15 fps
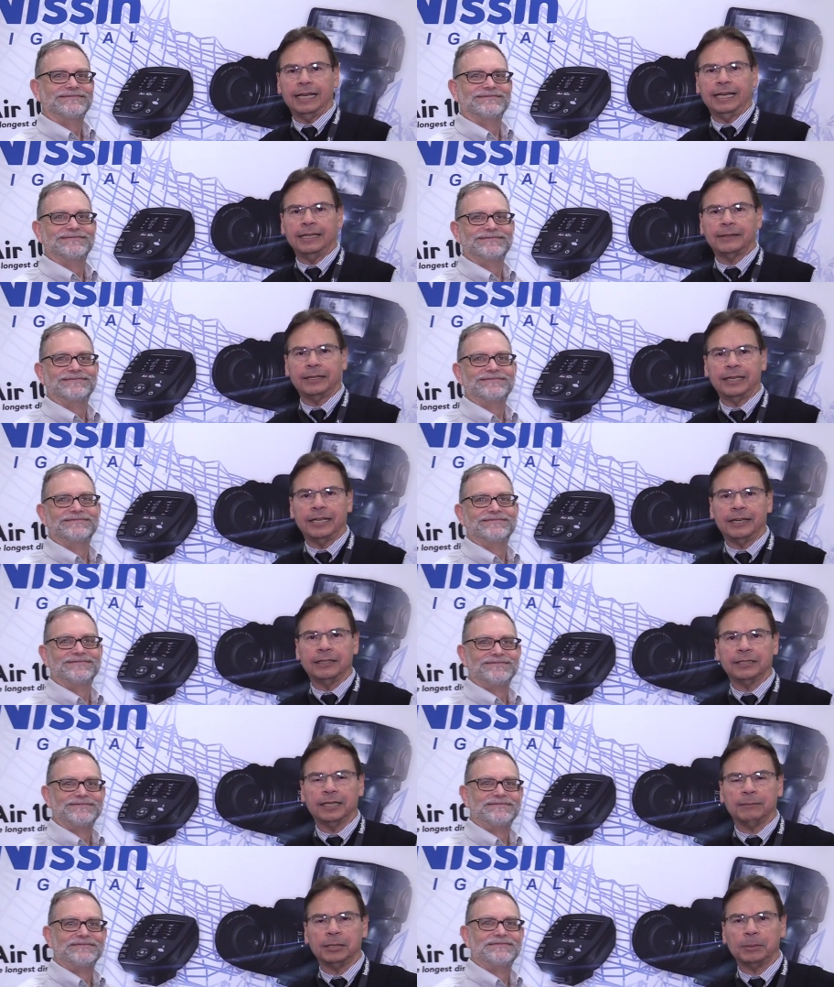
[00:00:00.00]
Speaker 1: Anthony here at
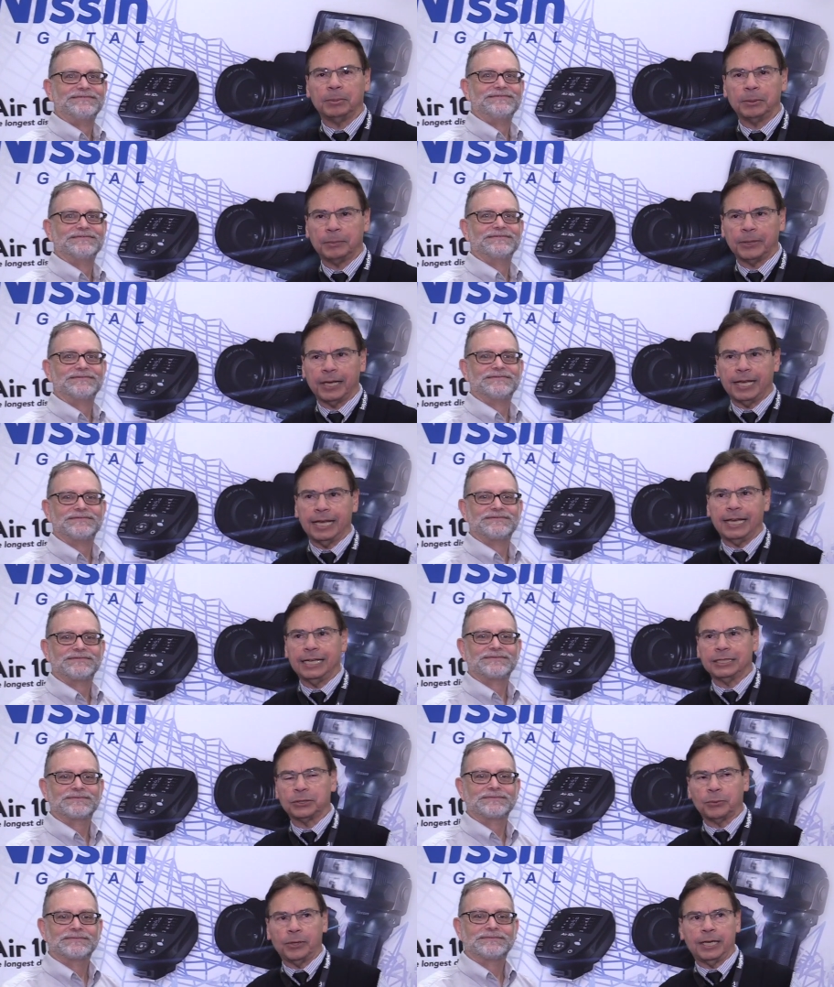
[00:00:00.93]
WPPI
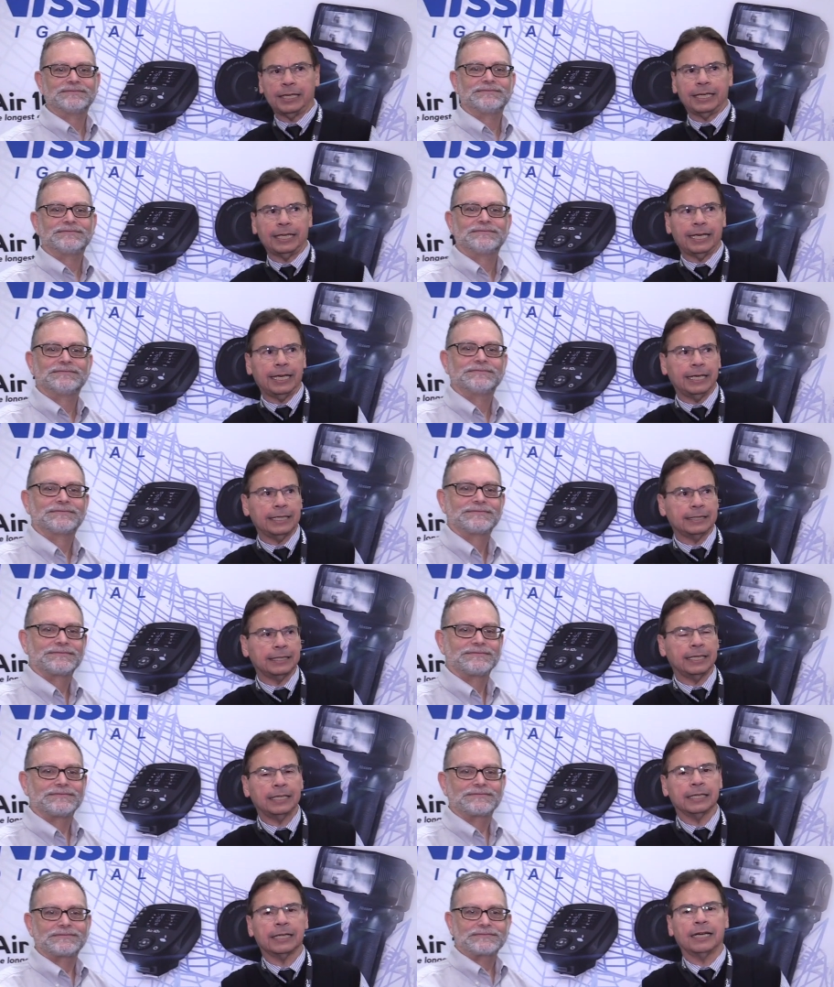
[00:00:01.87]

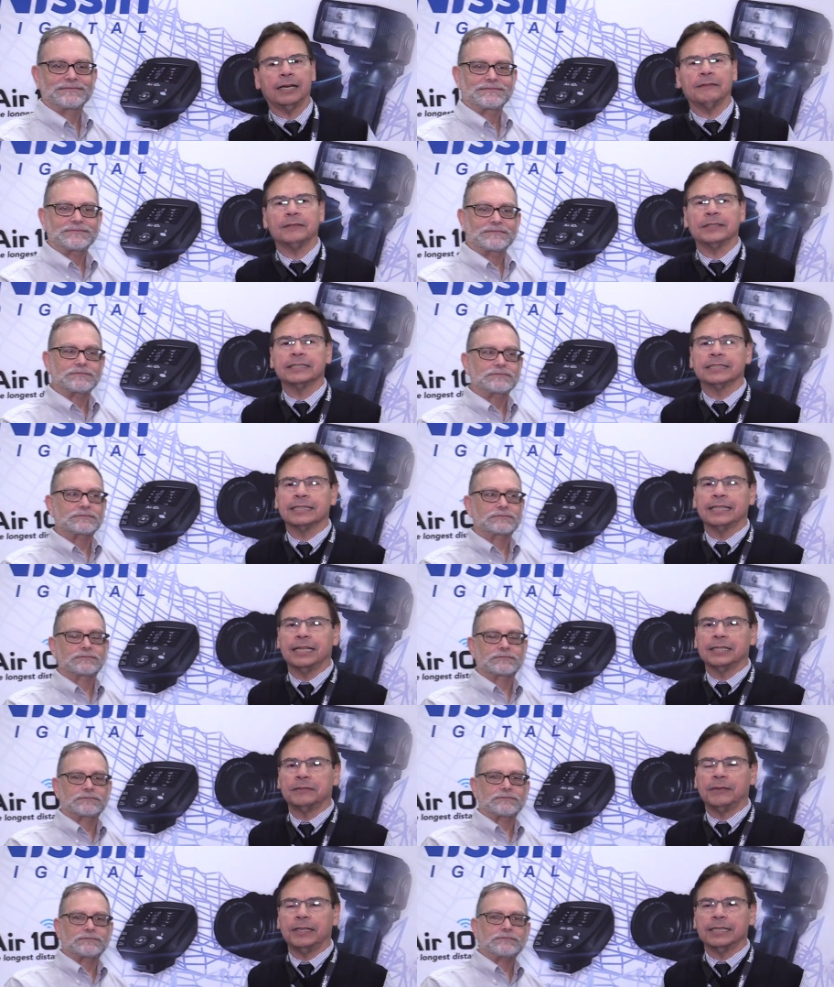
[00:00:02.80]
2018 conference in
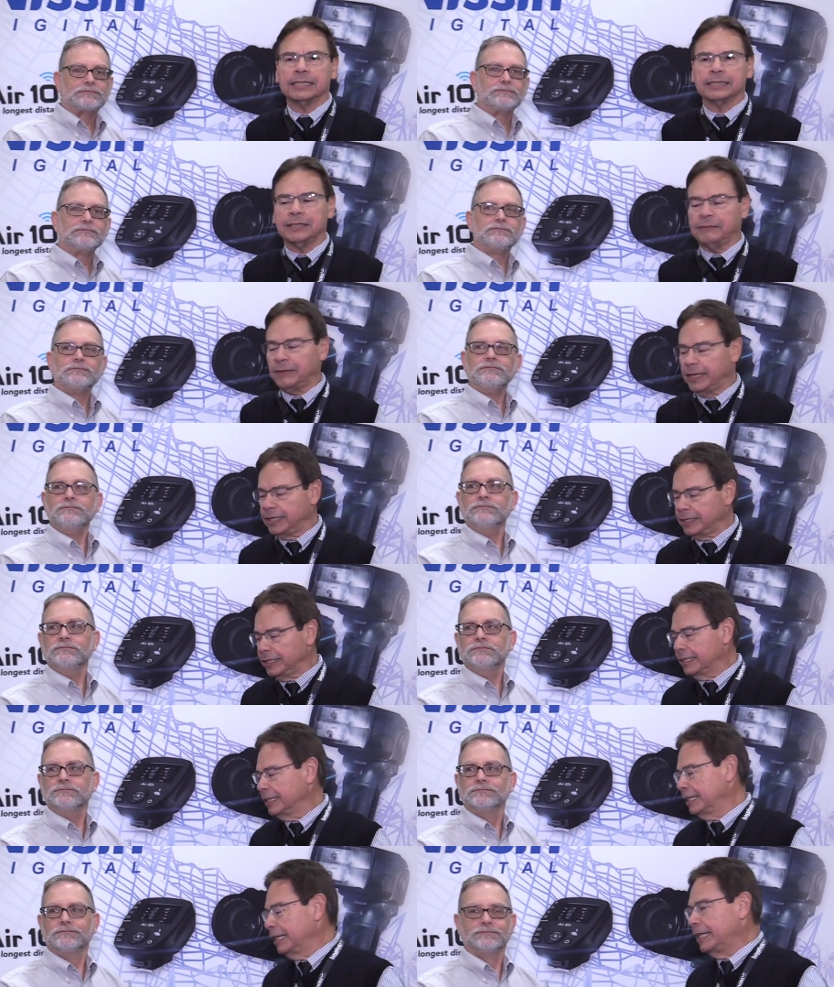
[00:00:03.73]
Las Vegas, Nevada,
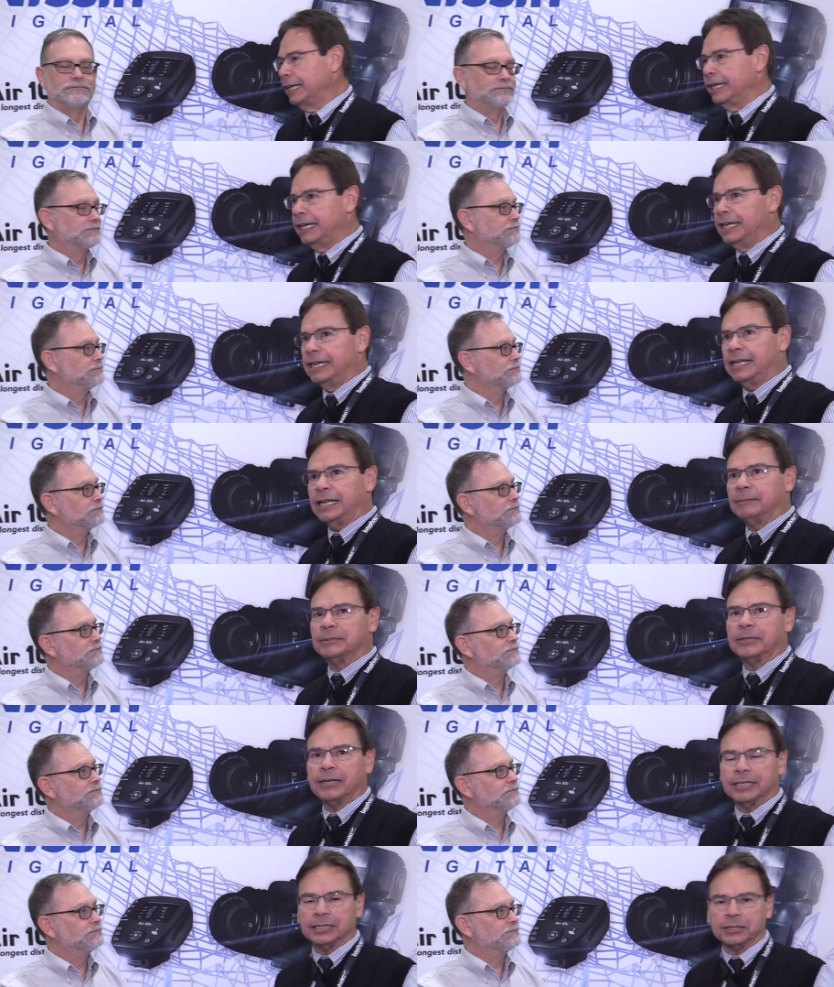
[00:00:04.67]
and I'm
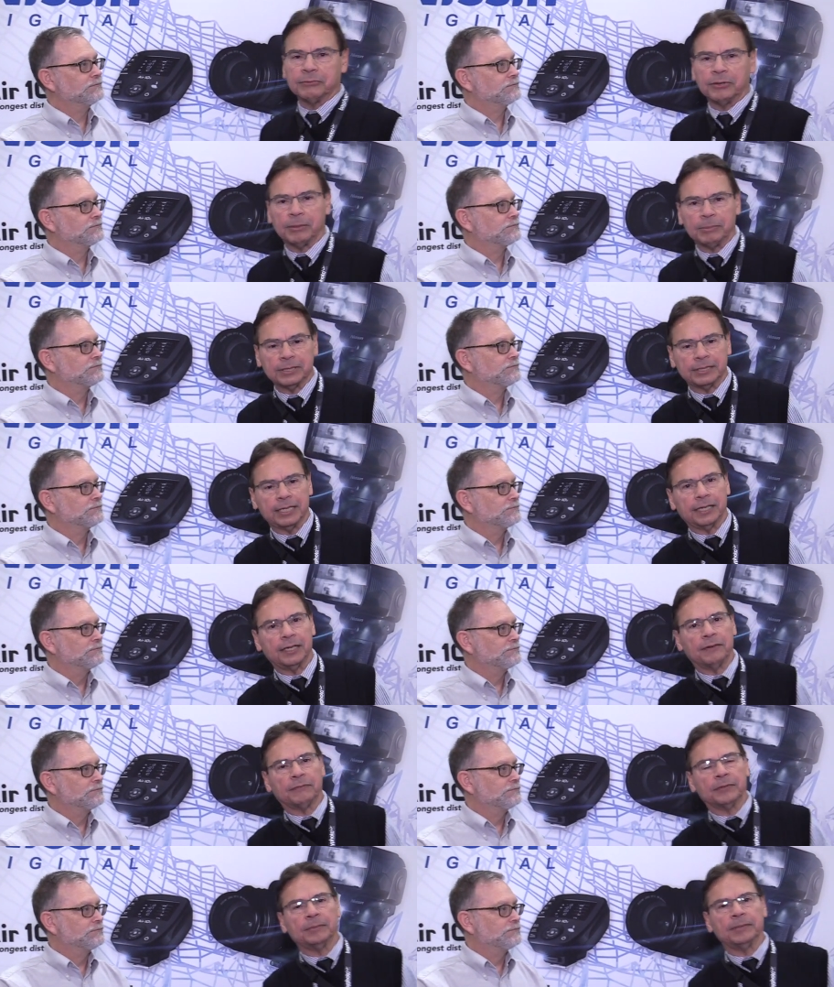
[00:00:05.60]
talking to a
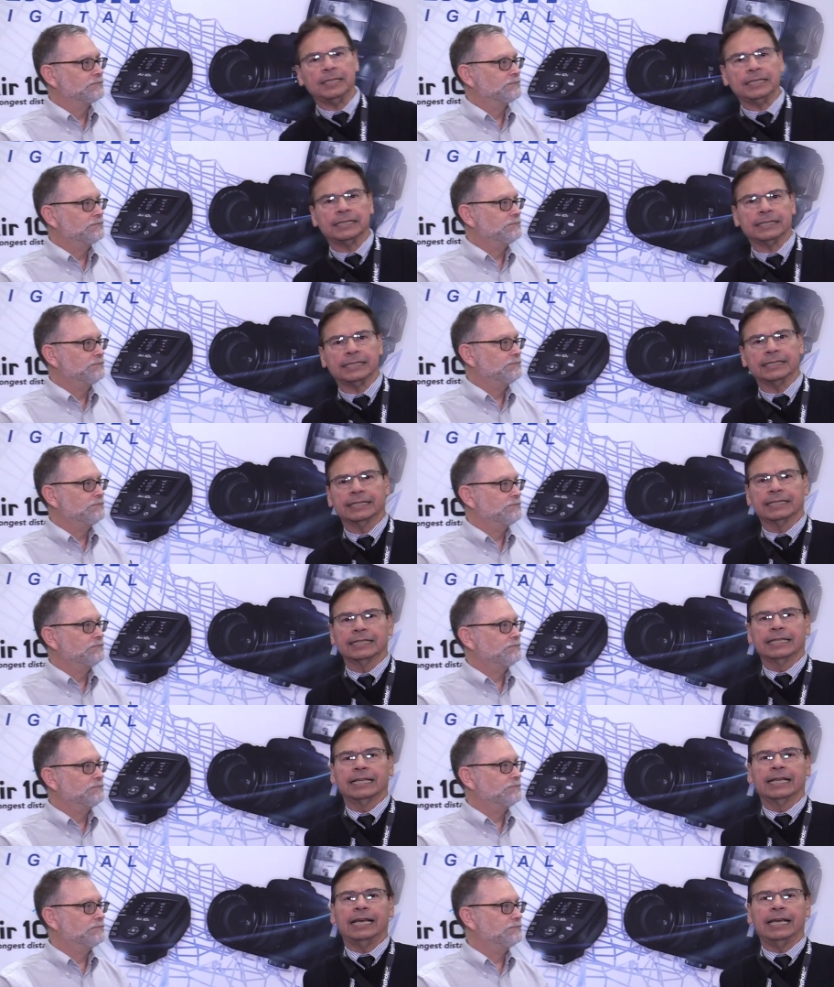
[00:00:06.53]
representative from Nissan,
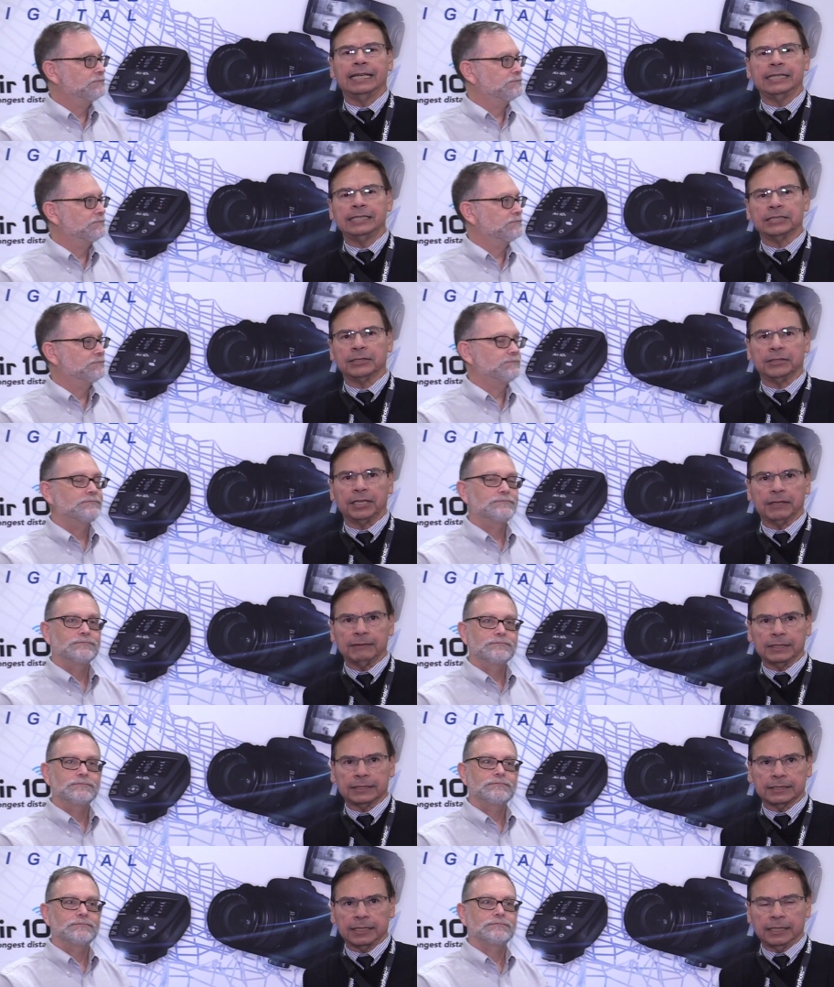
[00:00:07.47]
and he's going to give us